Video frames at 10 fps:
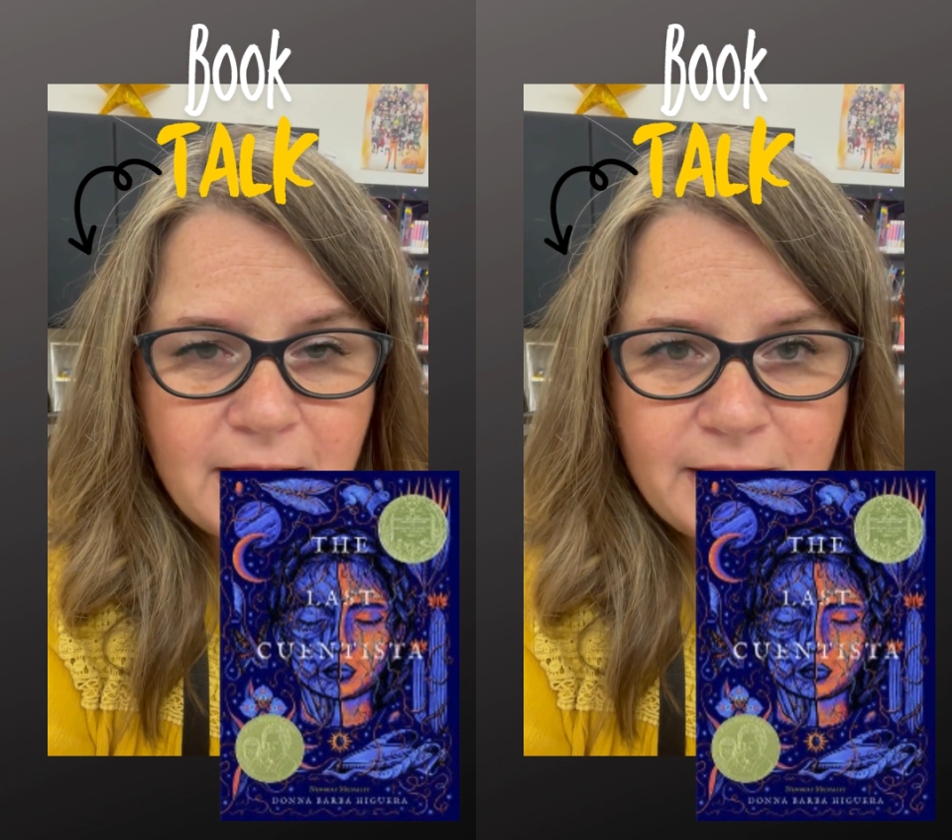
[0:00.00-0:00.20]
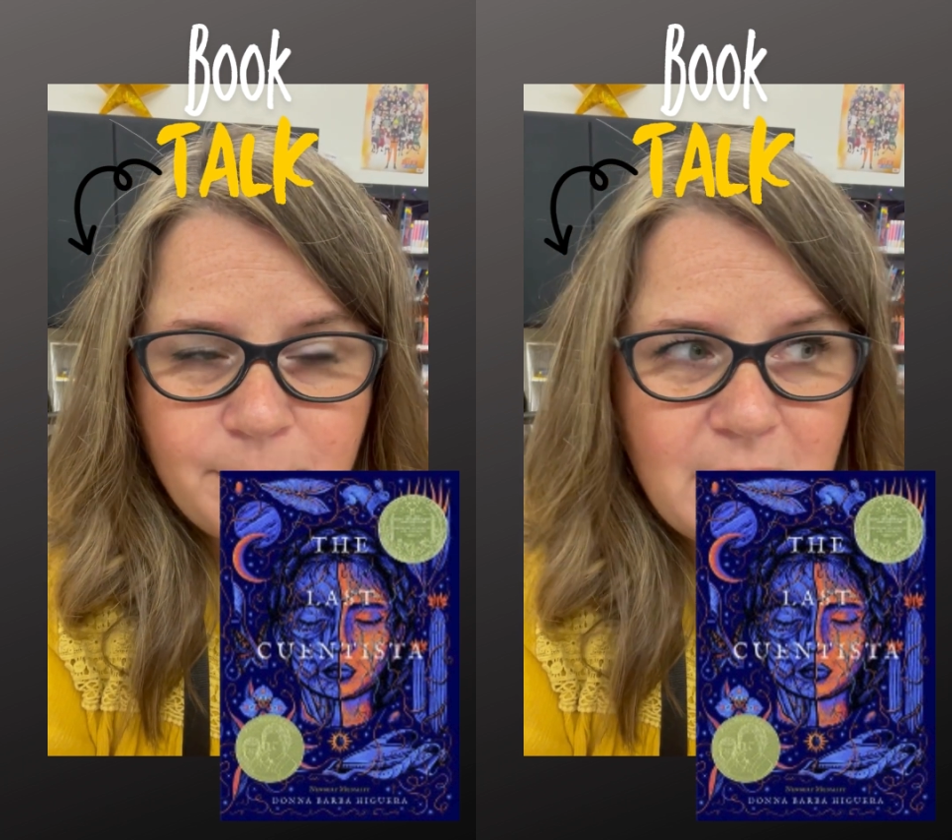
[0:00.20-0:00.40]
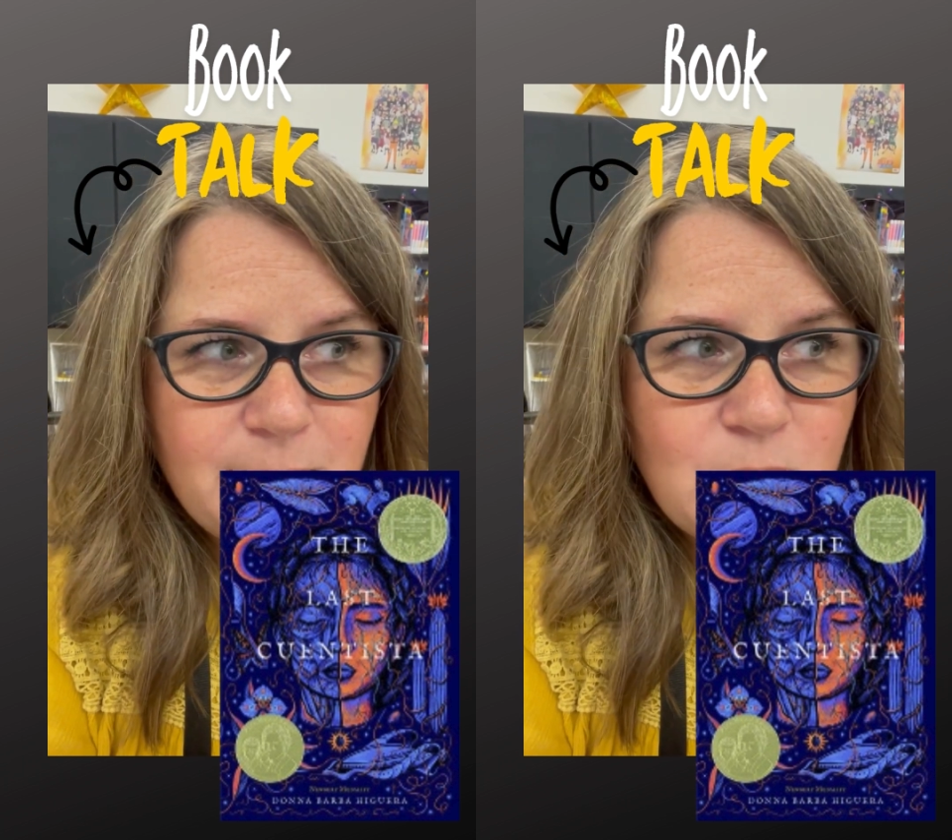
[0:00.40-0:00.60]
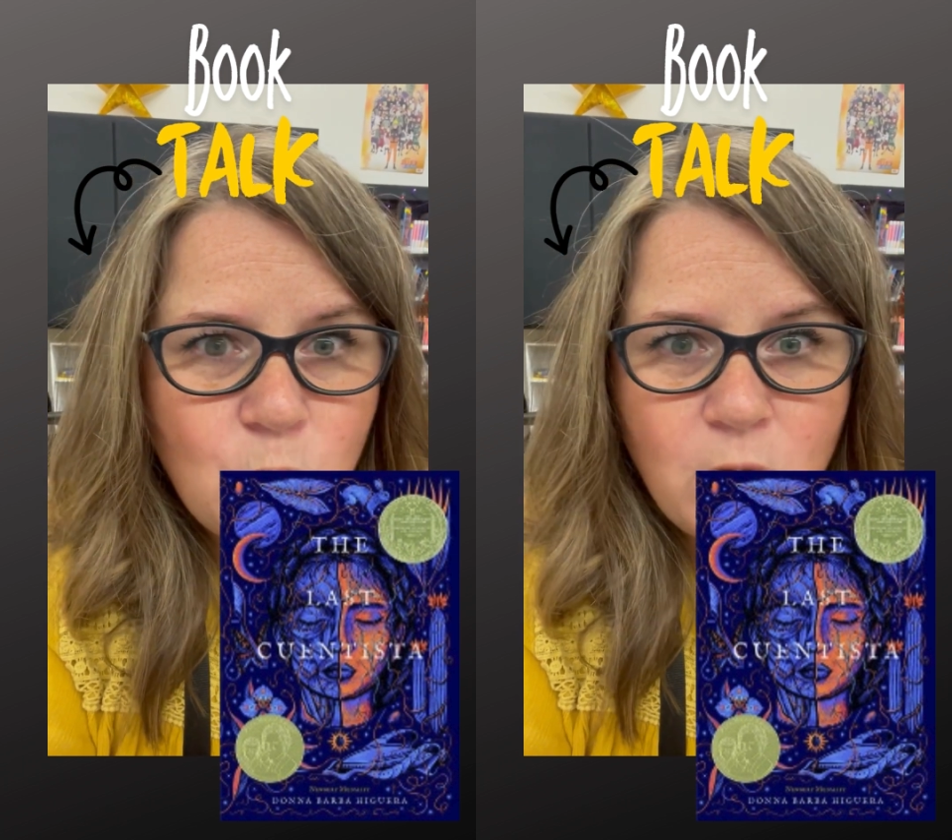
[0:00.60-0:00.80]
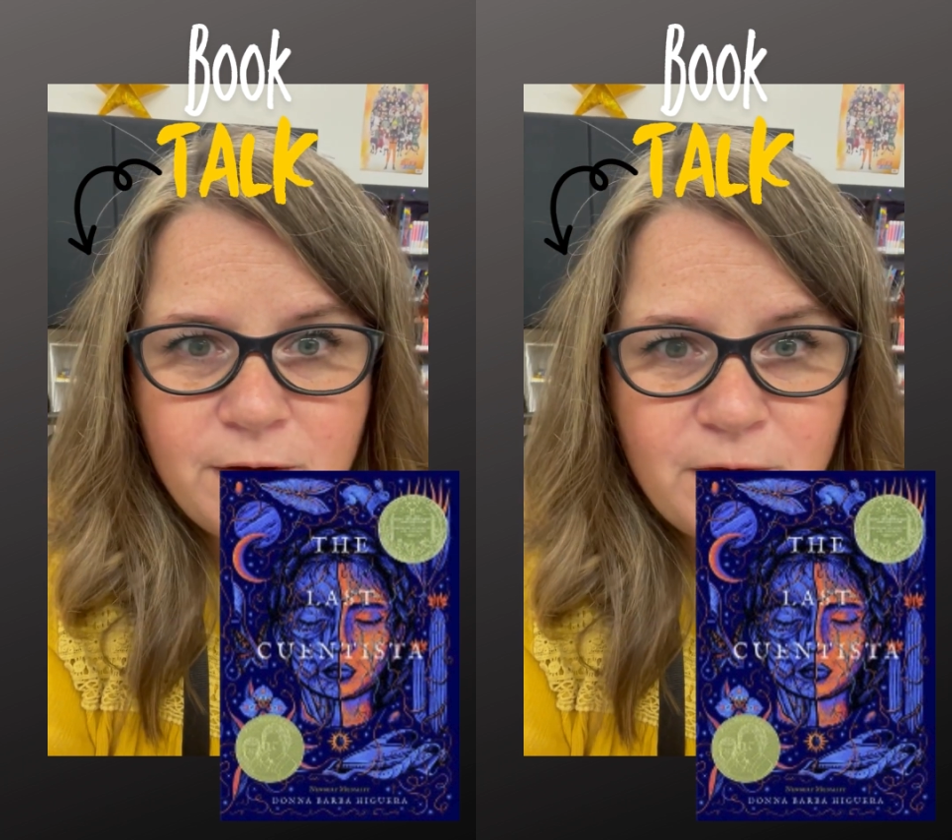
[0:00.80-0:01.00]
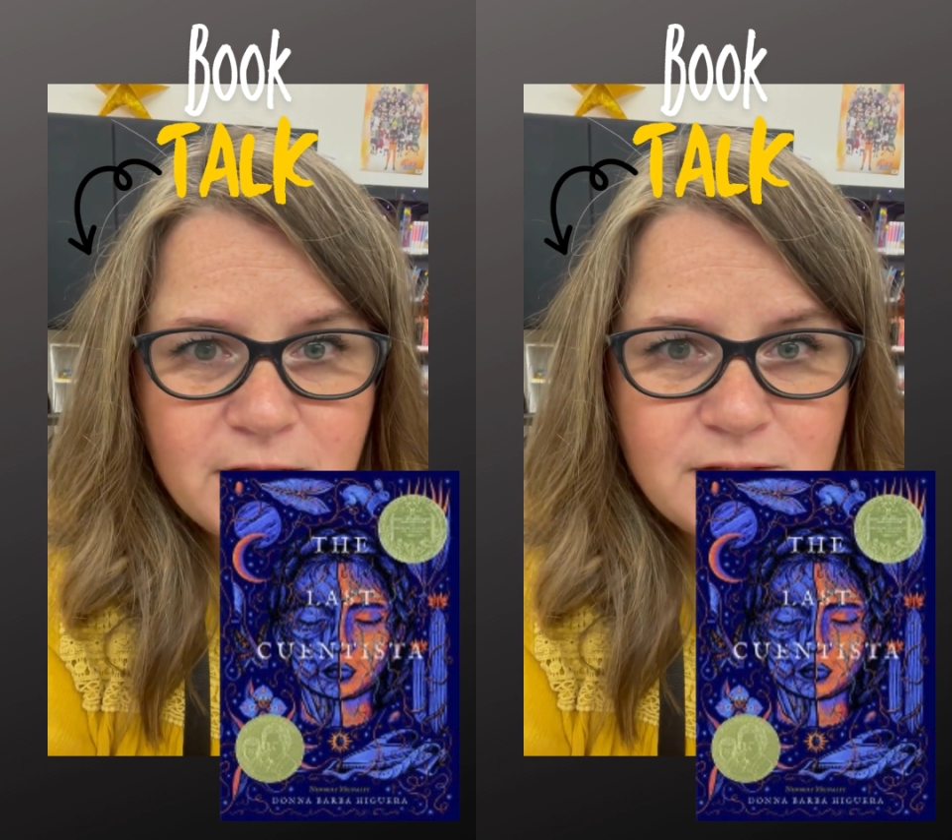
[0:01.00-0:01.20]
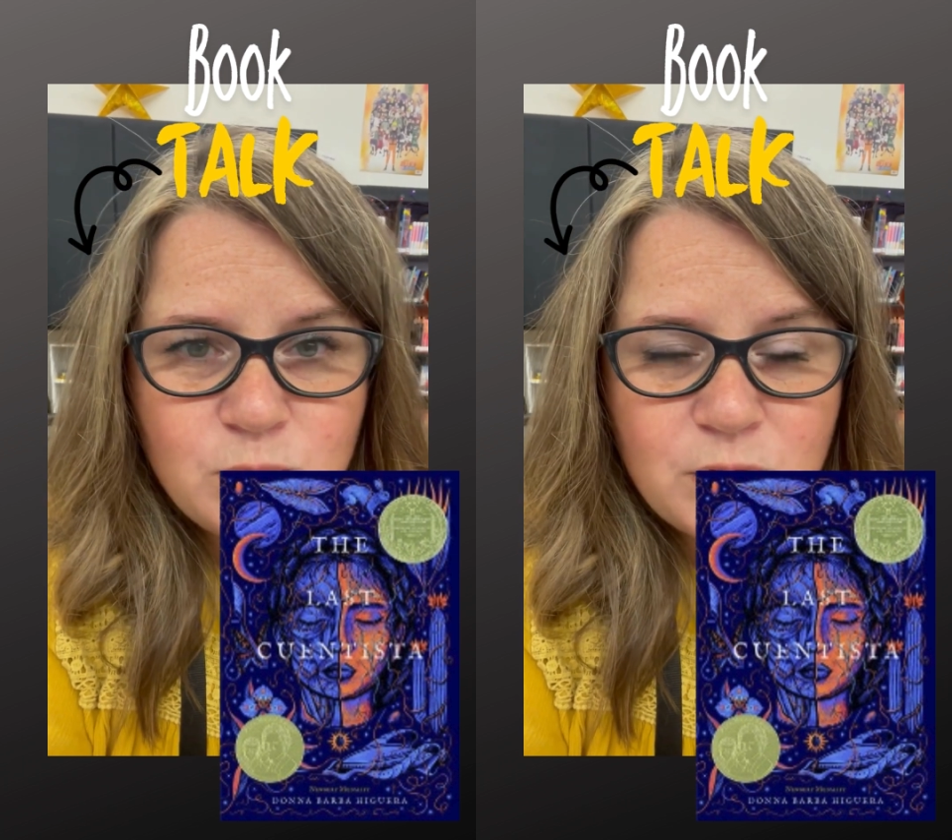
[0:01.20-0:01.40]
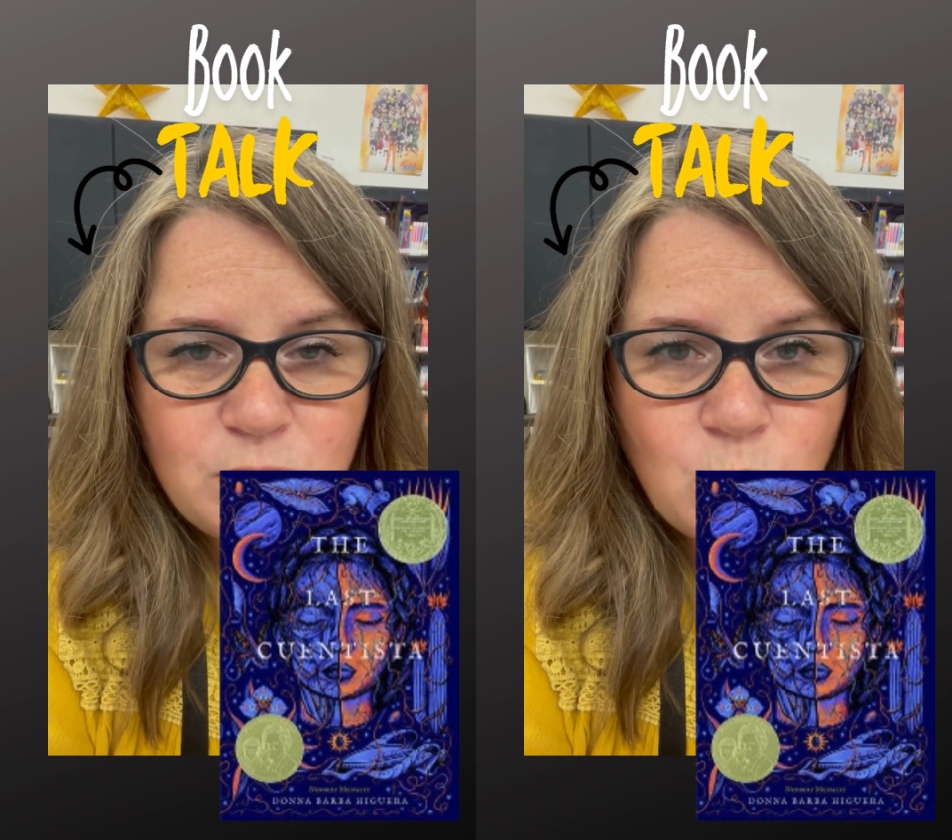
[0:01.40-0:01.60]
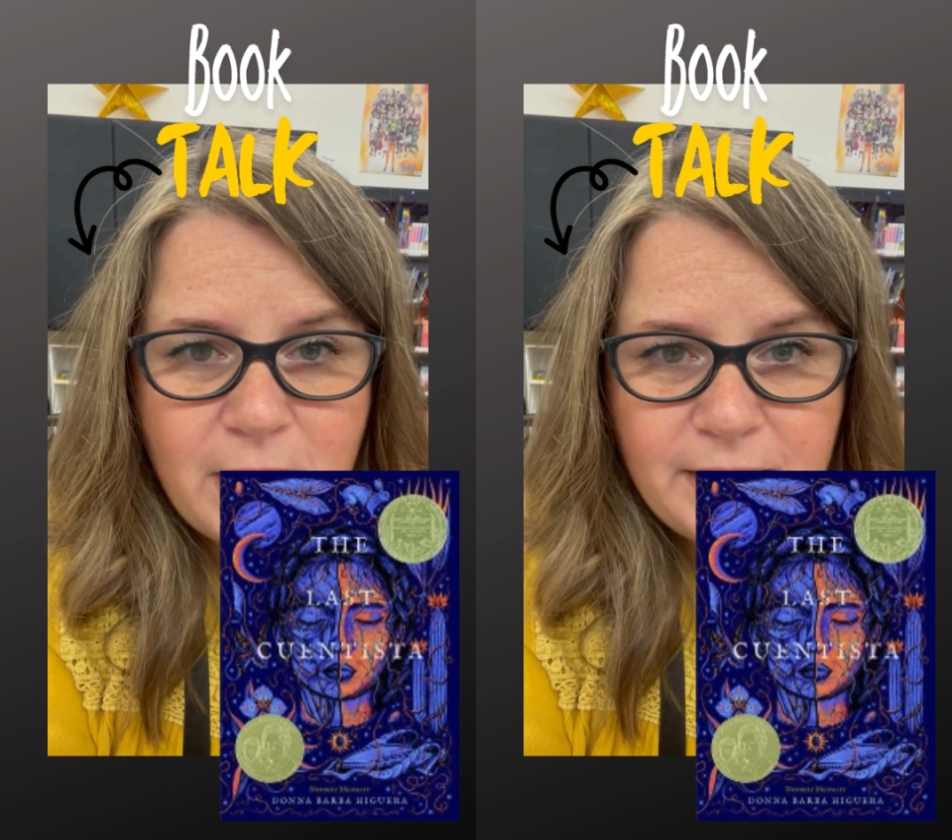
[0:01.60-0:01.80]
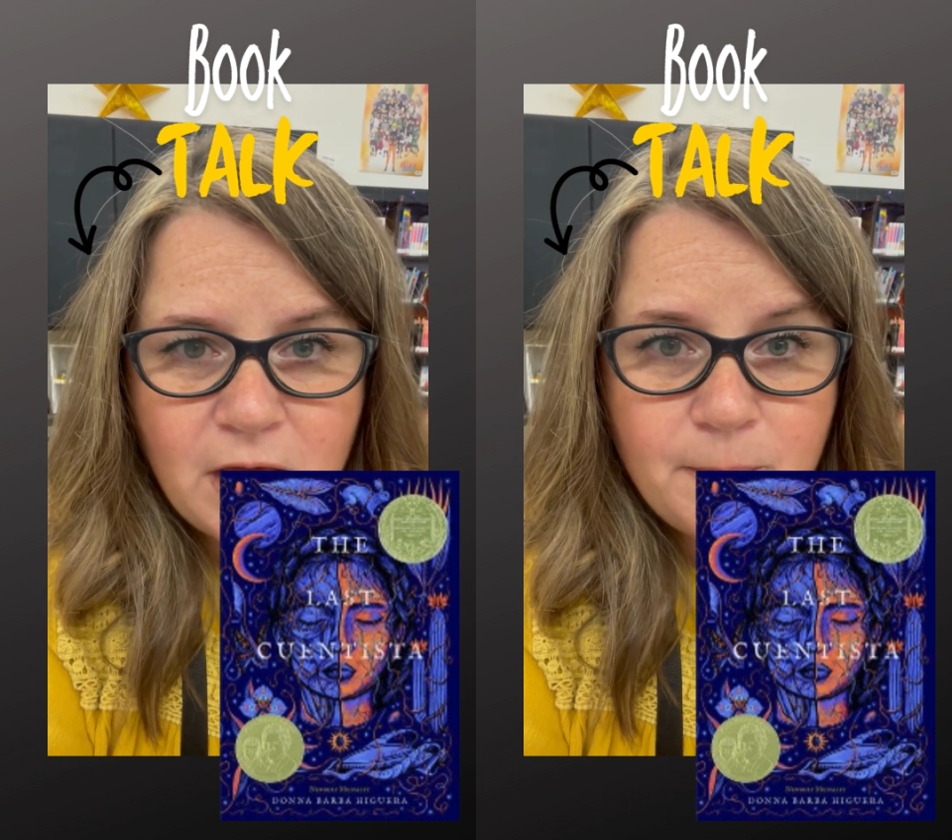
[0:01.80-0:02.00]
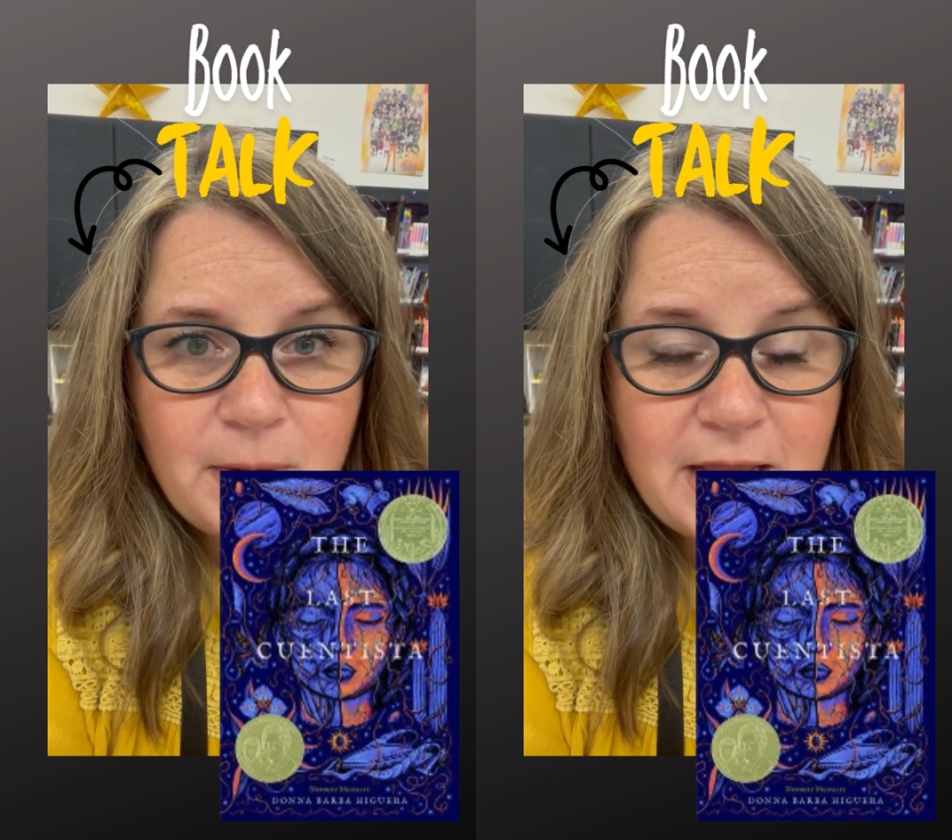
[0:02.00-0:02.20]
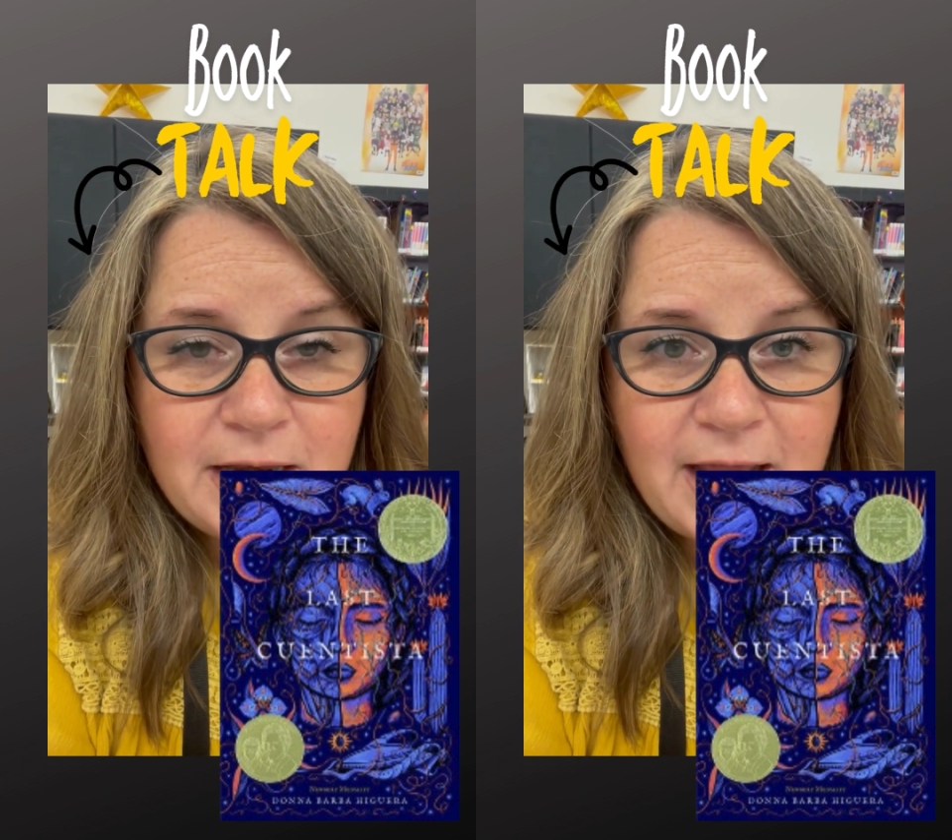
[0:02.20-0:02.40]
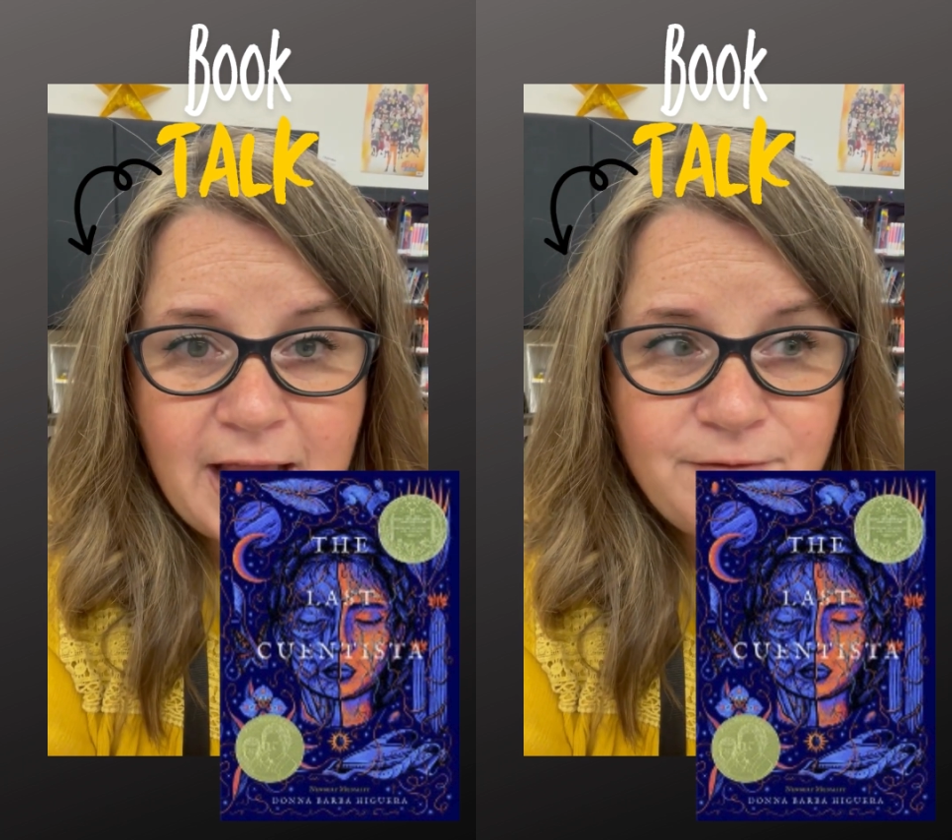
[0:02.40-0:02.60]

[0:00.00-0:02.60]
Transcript: like maybe one of us would wake up and have